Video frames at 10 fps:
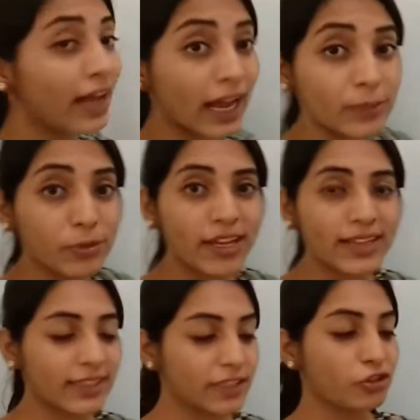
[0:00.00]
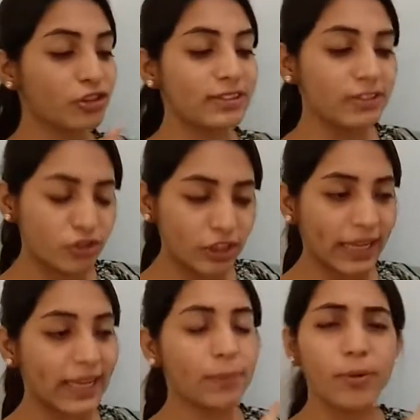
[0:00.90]
hybridization,
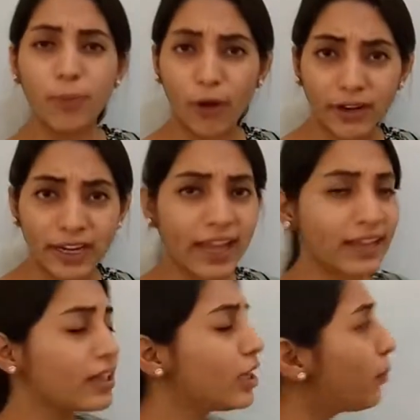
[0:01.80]
shape, bond angle,